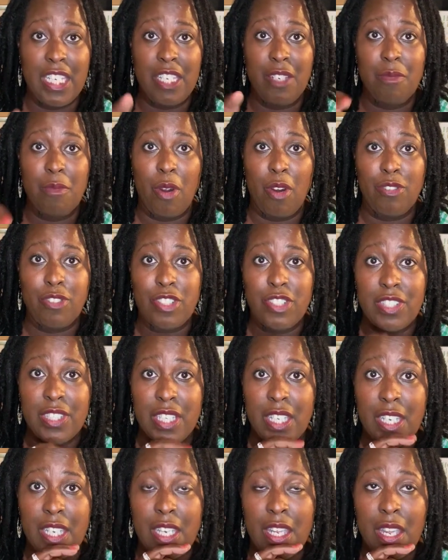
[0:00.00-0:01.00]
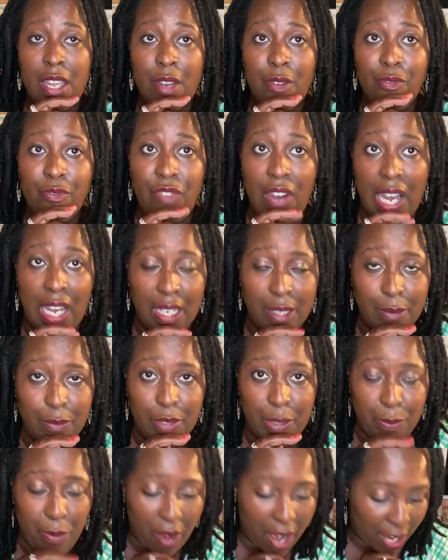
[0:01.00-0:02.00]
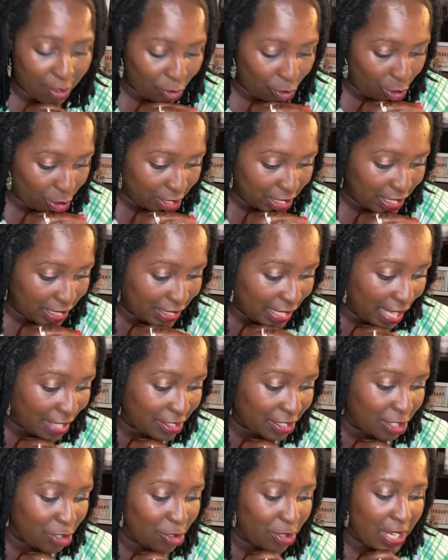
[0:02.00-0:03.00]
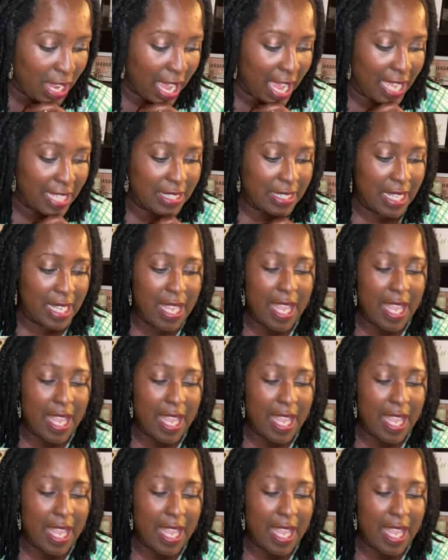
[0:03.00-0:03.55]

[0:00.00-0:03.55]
emergency fund, priorities. I see you guys.